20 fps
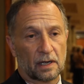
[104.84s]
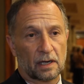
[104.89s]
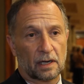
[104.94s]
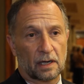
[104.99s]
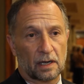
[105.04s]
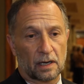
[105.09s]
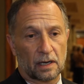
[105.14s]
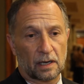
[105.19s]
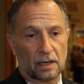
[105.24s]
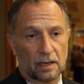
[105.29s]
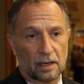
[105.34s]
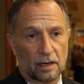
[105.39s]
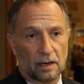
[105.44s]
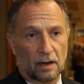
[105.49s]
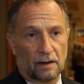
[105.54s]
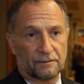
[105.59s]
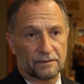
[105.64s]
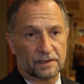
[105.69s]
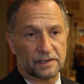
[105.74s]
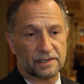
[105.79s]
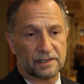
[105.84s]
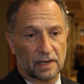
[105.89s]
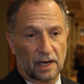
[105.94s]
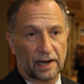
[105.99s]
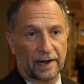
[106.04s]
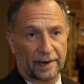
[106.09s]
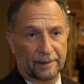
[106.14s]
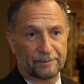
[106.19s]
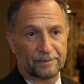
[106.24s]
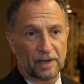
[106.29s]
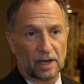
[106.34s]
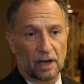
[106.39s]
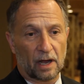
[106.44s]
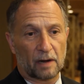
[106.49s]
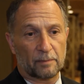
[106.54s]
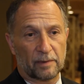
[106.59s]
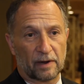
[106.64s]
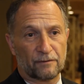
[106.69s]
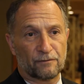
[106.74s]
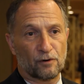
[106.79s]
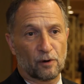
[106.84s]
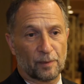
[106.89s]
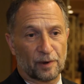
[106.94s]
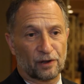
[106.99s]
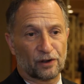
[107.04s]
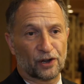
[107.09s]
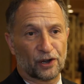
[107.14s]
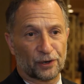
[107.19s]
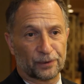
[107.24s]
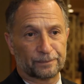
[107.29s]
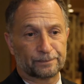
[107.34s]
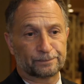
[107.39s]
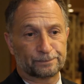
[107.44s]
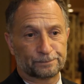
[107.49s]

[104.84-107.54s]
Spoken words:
of the study on metformin alone.